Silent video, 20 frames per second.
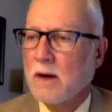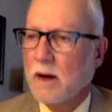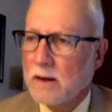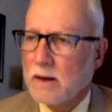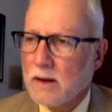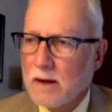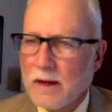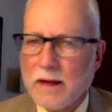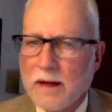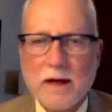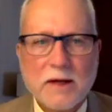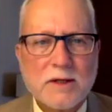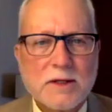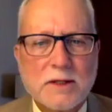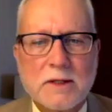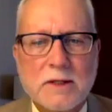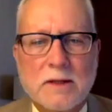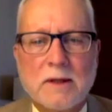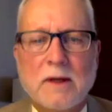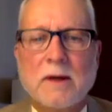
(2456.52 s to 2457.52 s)

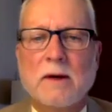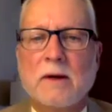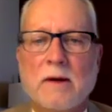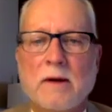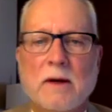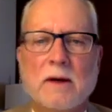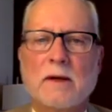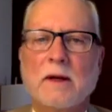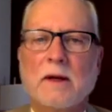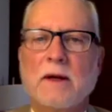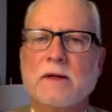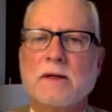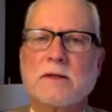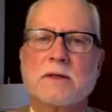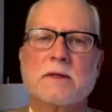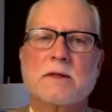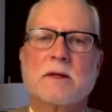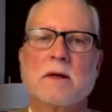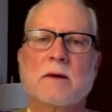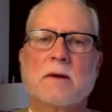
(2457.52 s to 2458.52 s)
unless
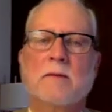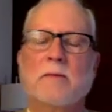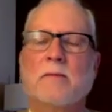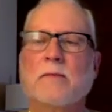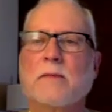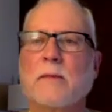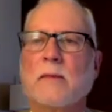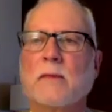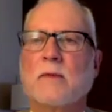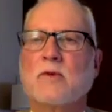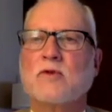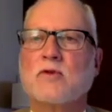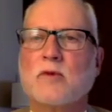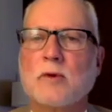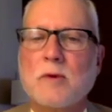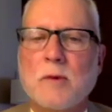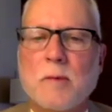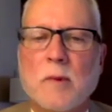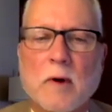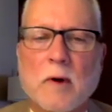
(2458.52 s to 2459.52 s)
the
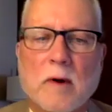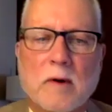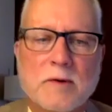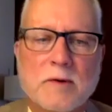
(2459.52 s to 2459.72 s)
true moral